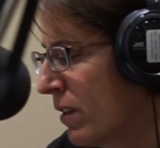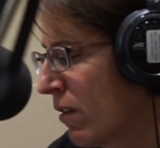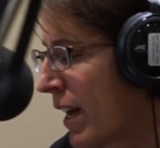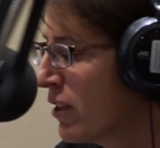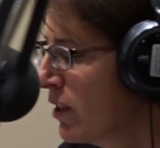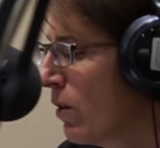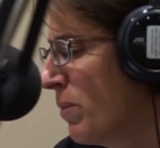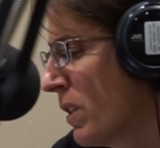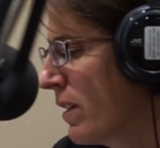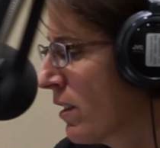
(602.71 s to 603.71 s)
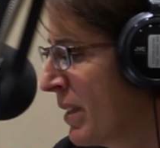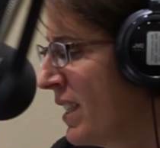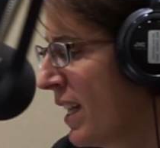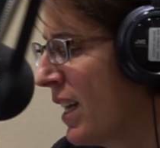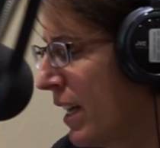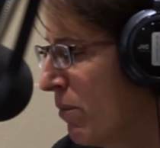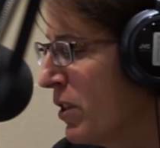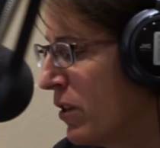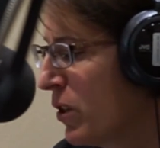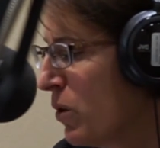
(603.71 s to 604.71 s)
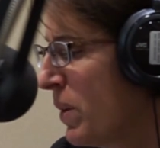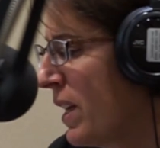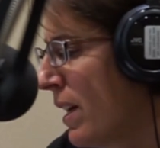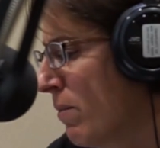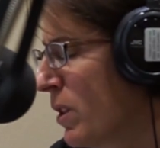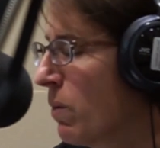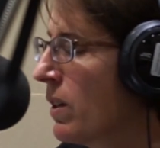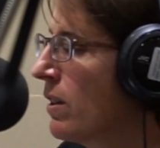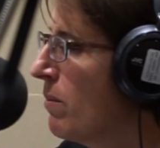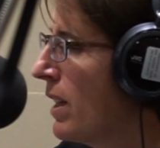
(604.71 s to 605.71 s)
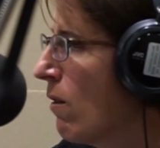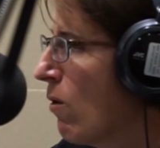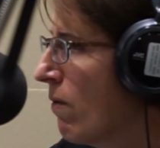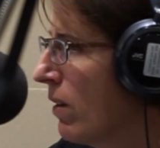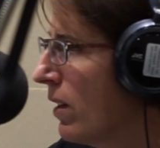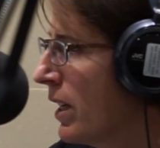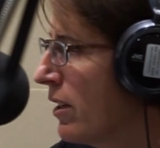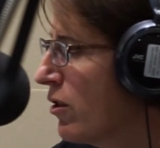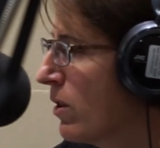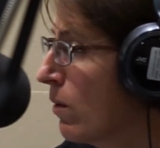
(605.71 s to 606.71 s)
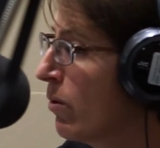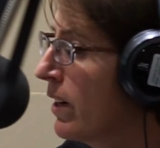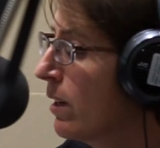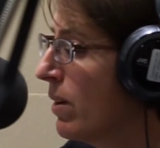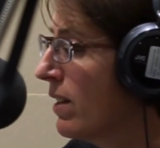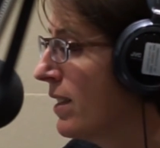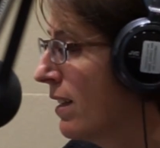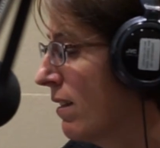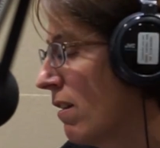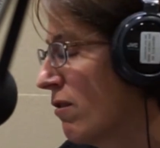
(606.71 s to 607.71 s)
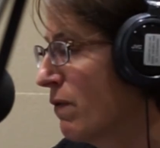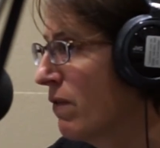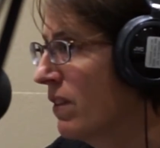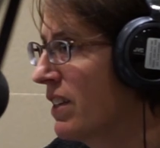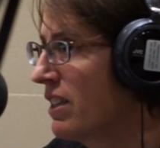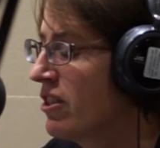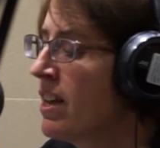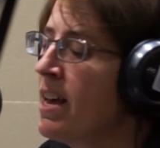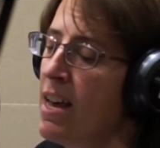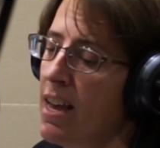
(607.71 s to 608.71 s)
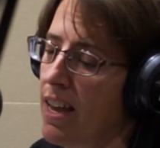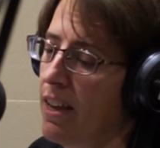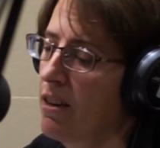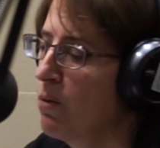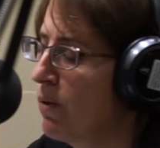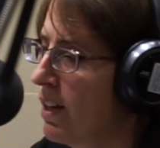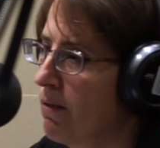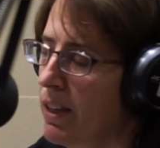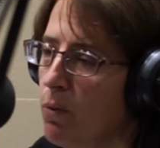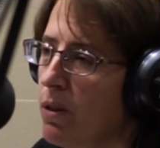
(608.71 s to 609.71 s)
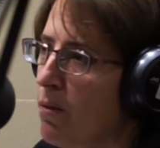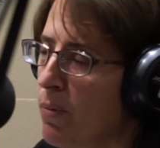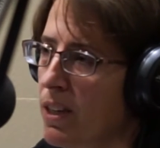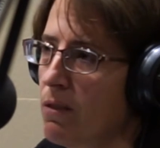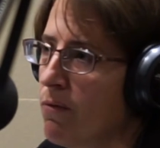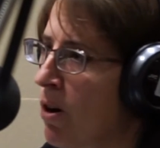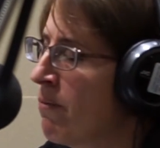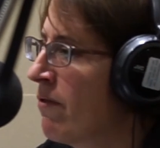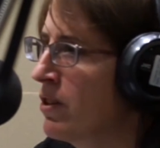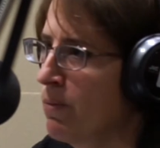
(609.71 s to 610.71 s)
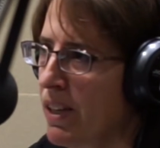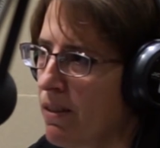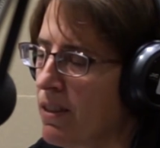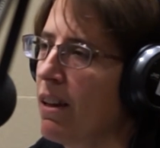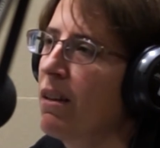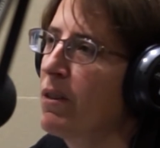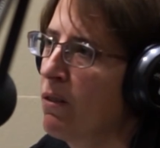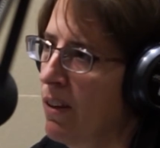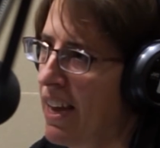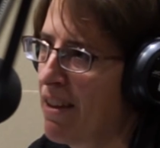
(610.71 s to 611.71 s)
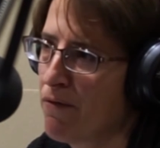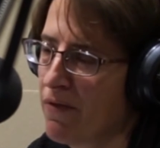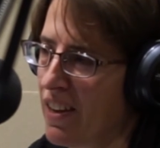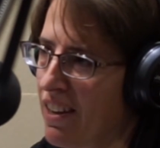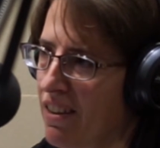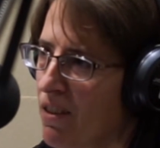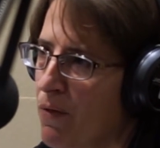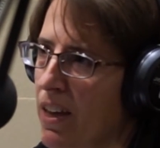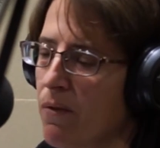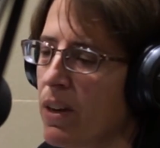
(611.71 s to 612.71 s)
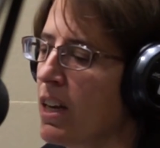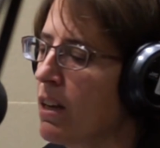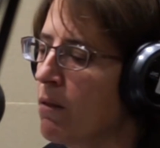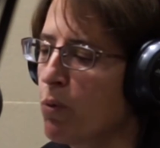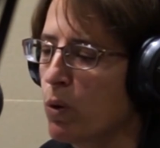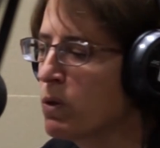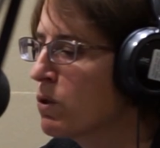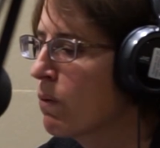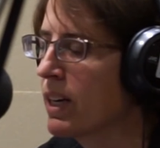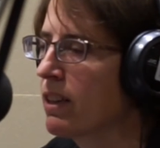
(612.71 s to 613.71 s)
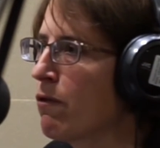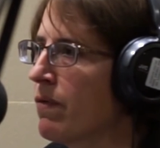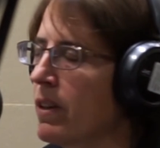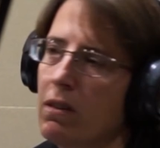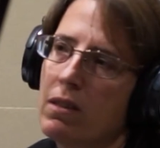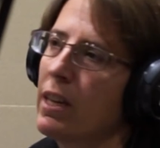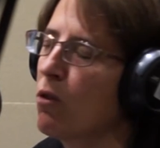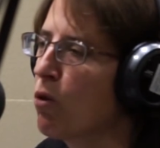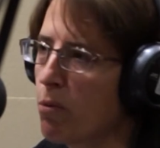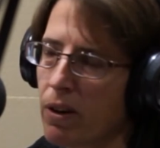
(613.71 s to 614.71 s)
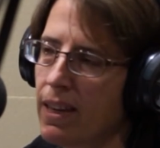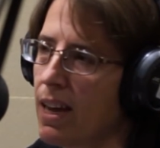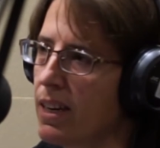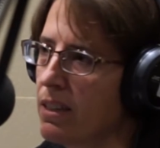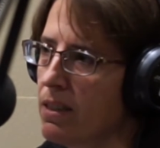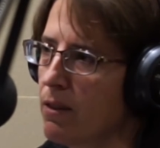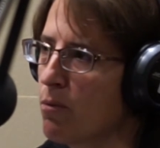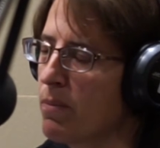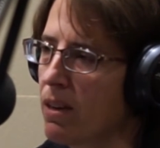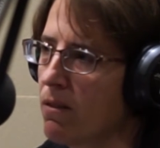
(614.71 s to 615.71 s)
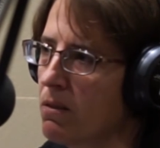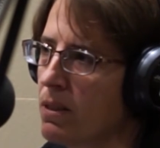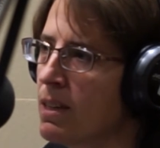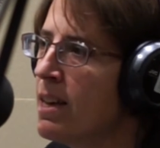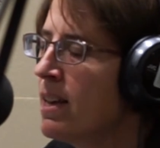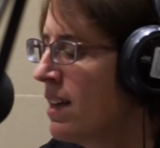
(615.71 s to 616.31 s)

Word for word: to, or actually, no, I'm sorry, it's going to be 10 a.m. to 2 p.m. So we're going to be there over lunch. Mm-hmm. So bring about $10 for lunch and you will have like one of the best farm fresh meals of your life. And if they have any produce ready in their fields, they incorporate that into their meals.